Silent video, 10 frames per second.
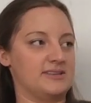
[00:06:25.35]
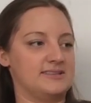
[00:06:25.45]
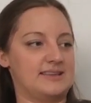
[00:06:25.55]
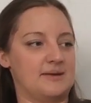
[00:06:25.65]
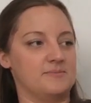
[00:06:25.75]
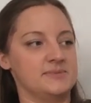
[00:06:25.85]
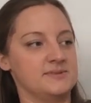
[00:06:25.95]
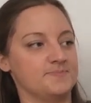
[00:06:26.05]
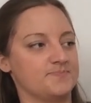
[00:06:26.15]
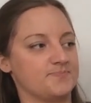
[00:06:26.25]

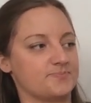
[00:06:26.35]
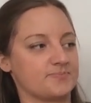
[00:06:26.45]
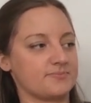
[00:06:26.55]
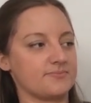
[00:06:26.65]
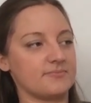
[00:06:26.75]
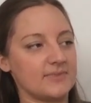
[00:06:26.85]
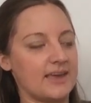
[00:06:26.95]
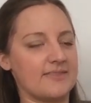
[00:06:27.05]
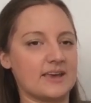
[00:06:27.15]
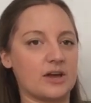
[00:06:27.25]
stems,
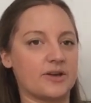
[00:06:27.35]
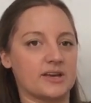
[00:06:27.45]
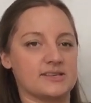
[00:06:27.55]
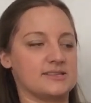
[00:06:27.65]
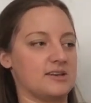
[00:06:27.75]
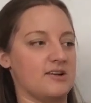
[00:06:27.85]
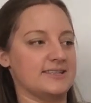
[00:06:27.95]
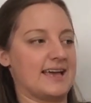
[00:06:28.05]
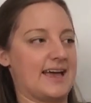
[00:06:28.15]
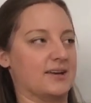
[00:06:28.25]
and they're going at a
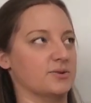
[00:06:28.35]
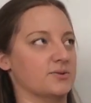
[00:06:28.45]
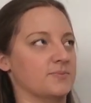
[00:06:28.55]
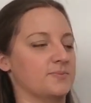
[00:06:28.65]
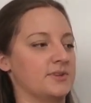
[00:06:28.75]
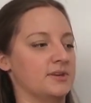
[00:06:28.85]
slight angle.